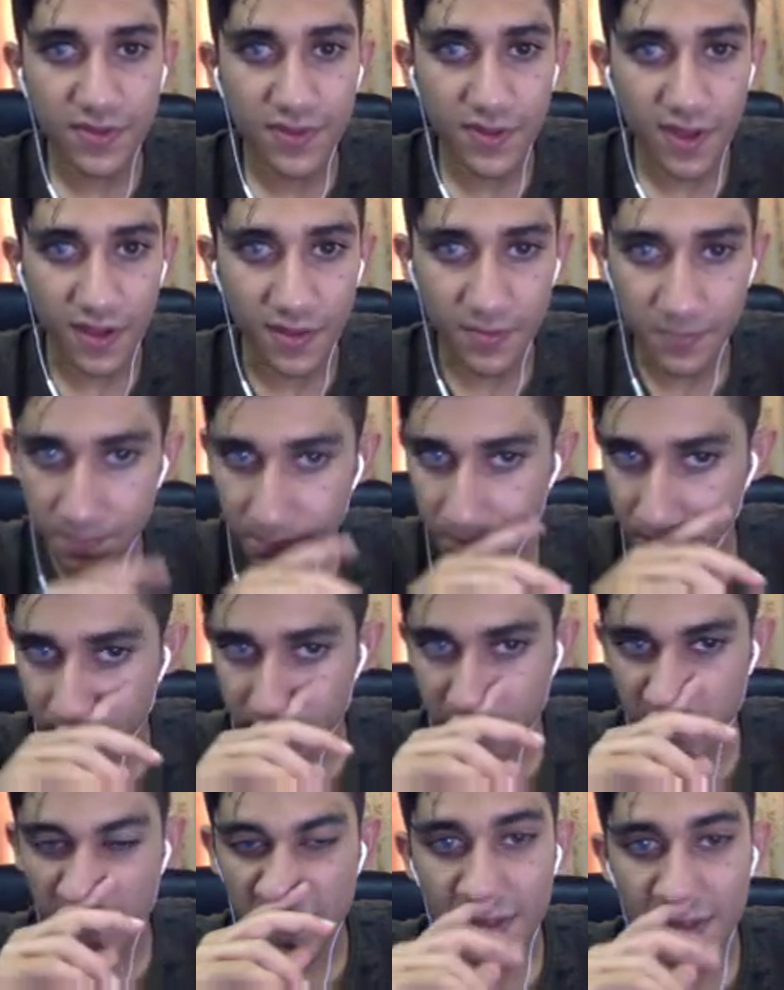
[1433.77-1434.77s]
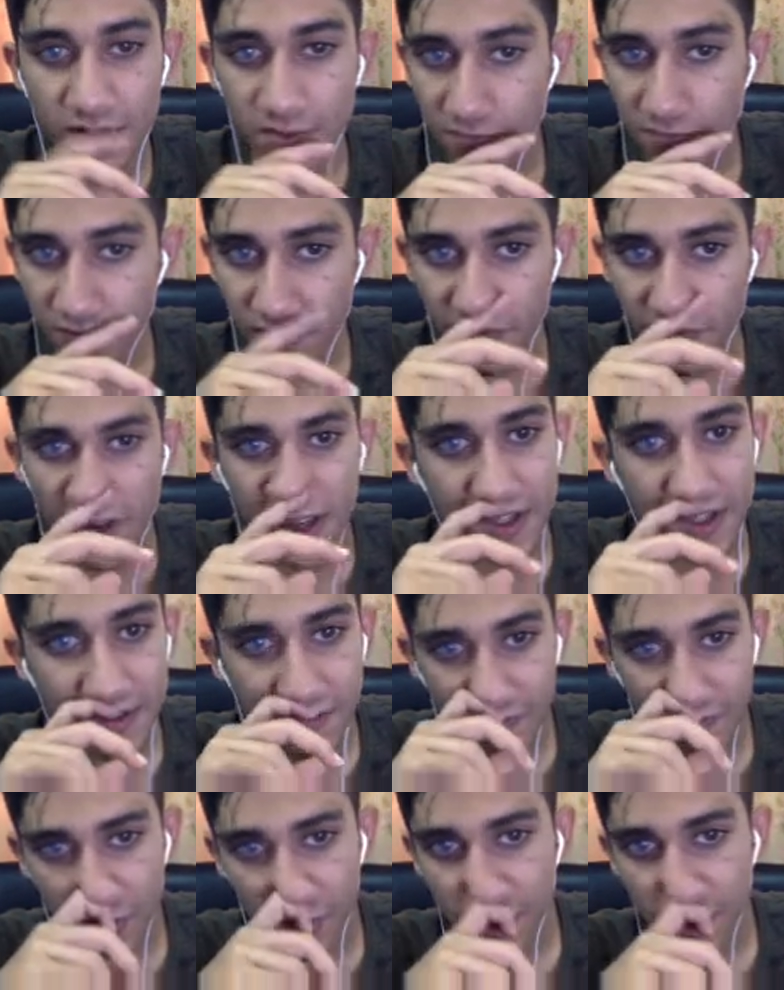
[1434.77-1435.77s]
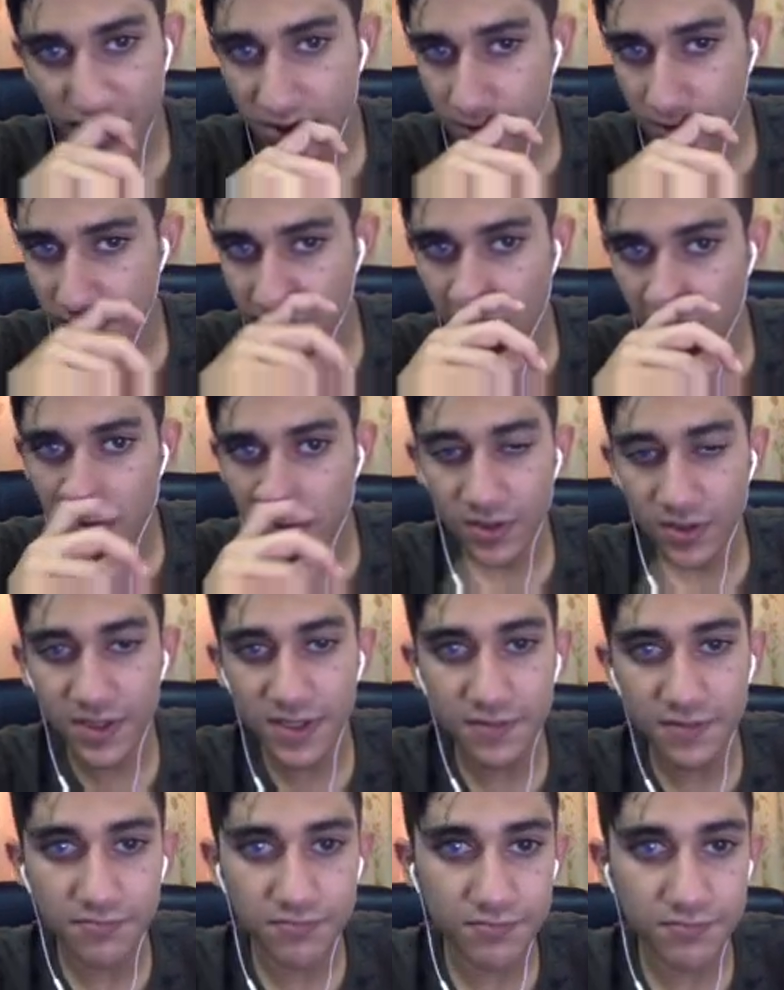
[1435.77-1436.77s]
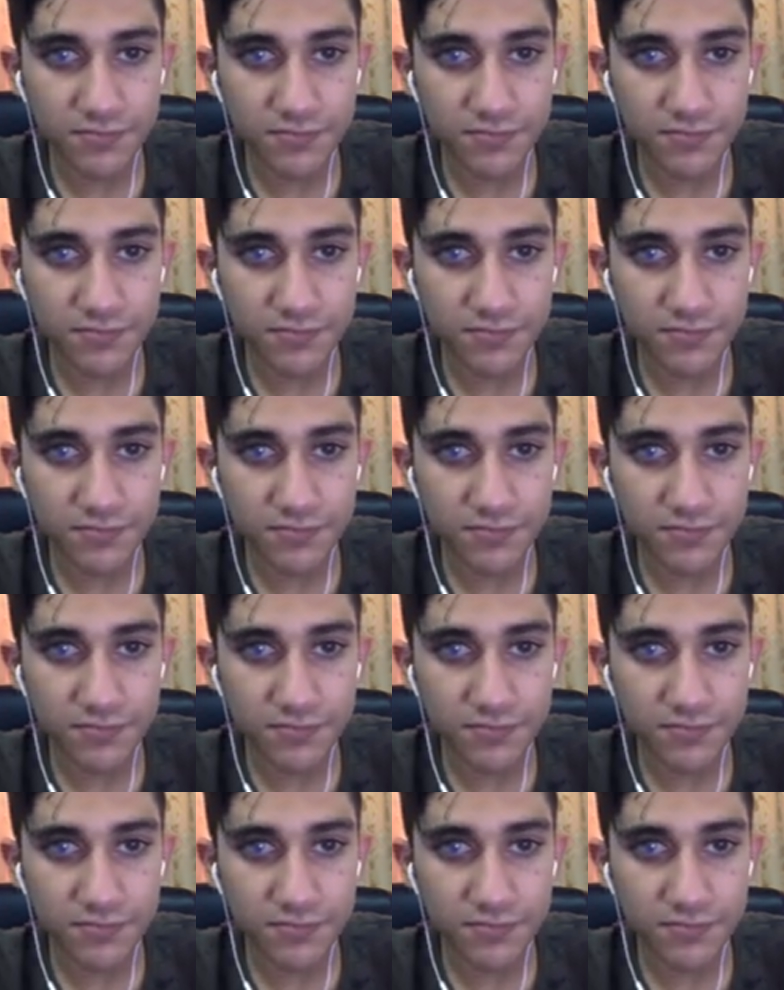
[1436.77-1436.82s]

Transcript: Then we're waiting for it to download it.